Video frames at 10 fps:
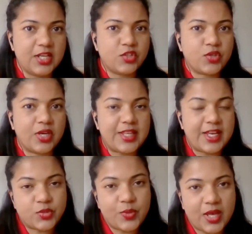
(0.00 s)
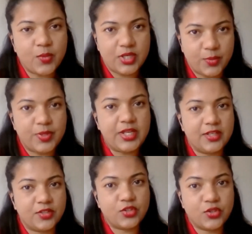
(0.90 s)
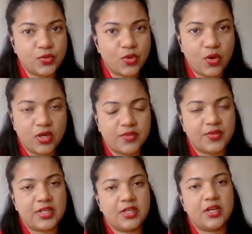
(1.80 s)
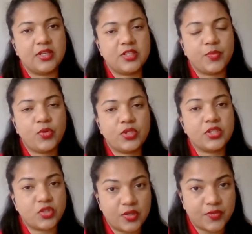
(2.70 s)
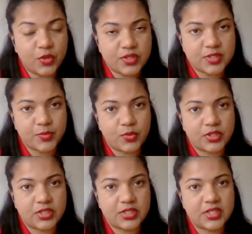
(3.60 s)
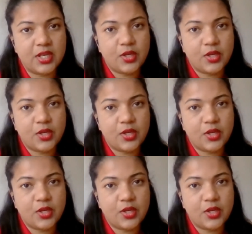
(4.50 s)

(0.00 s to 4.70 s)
So that's where I would appeal to all of our supporters, all of your supporters,